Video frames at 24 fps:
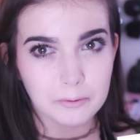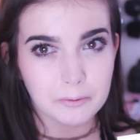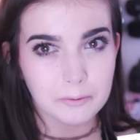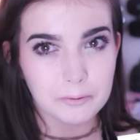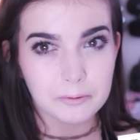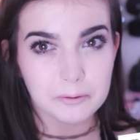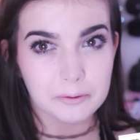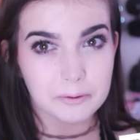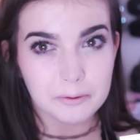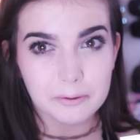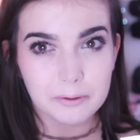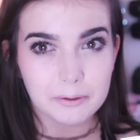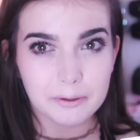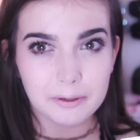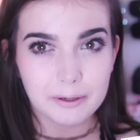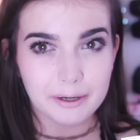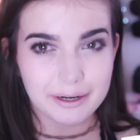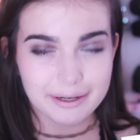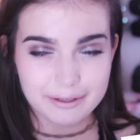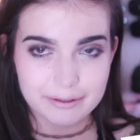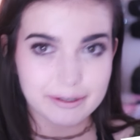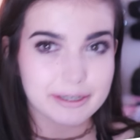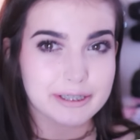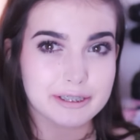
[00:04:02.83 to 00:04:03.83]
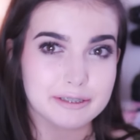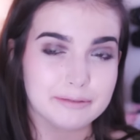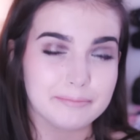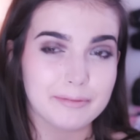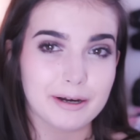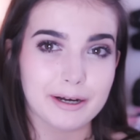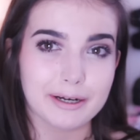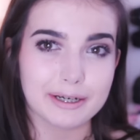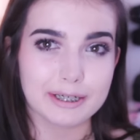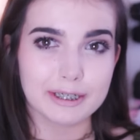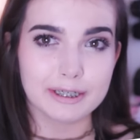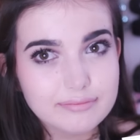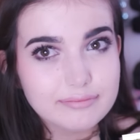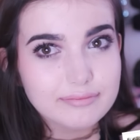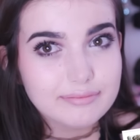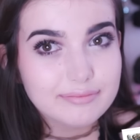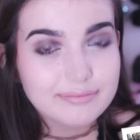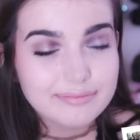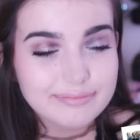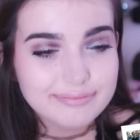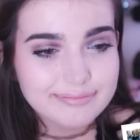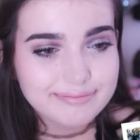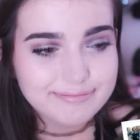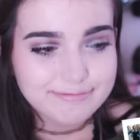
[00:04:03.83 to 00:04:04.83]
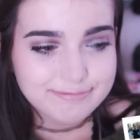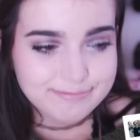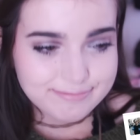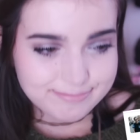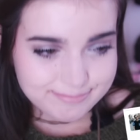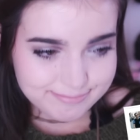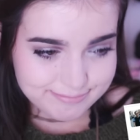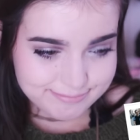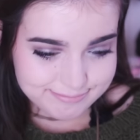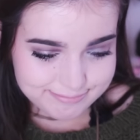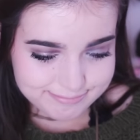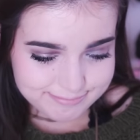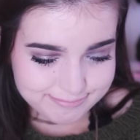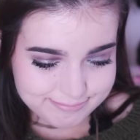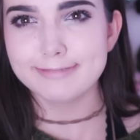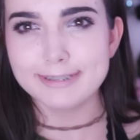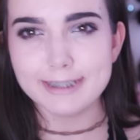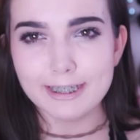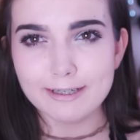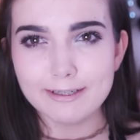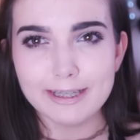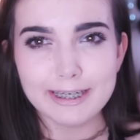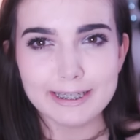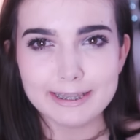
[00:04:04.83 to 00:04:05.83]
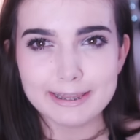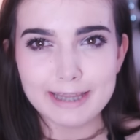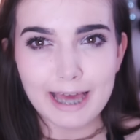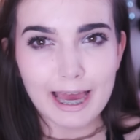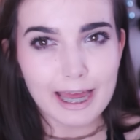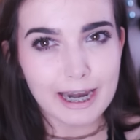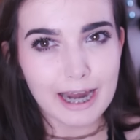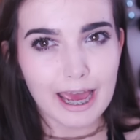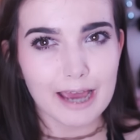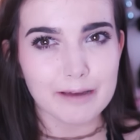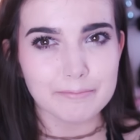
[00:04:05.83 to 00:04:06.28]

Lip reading: or question mark? So like that